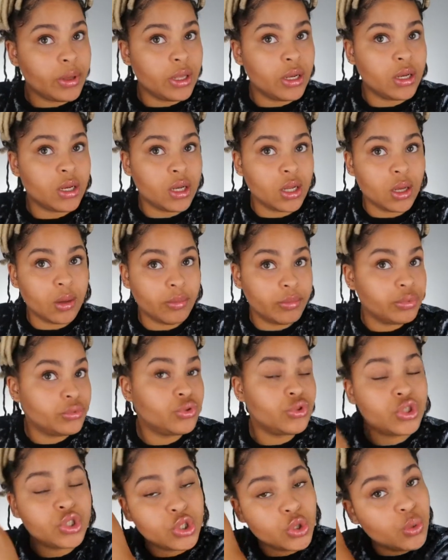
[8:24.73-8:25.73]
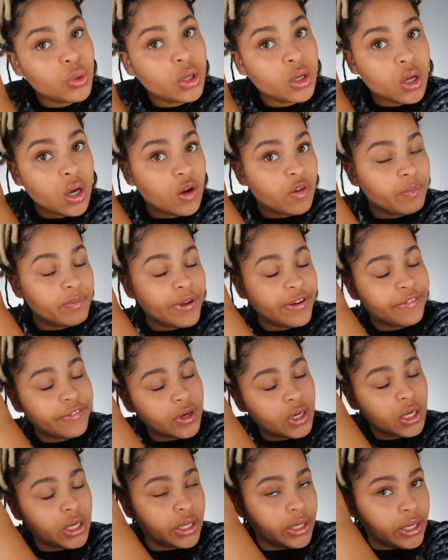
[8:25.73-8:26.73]
Ended up chewing off my
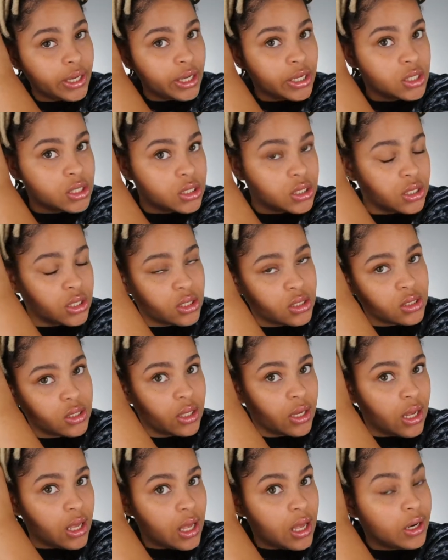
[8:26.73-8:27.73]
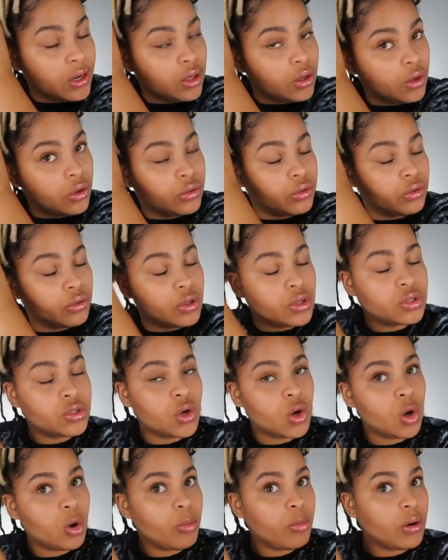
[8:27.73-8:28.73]
freaking edges, and I had to go through this
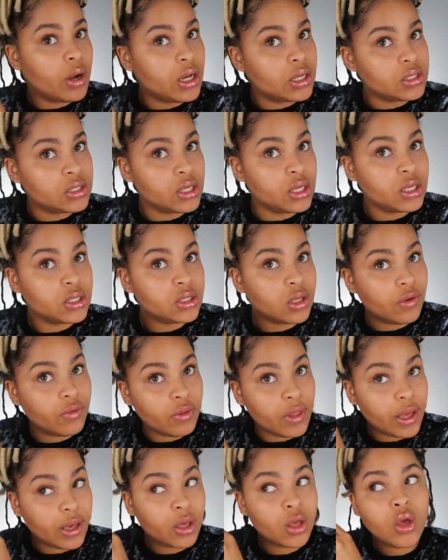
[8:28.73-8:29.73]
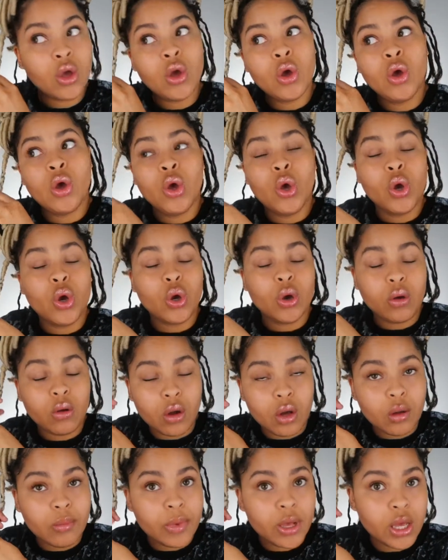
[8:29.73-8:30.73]
whole process of like
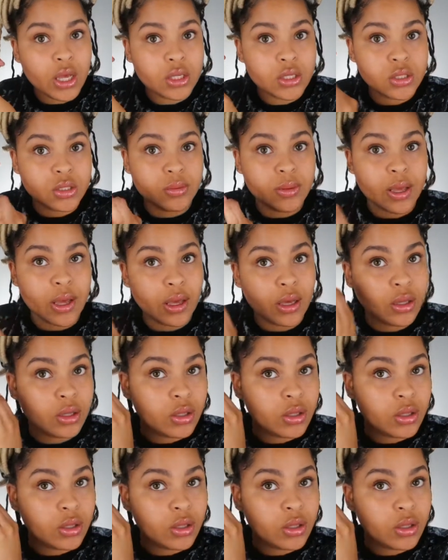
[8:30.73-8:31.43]
growing my edges back.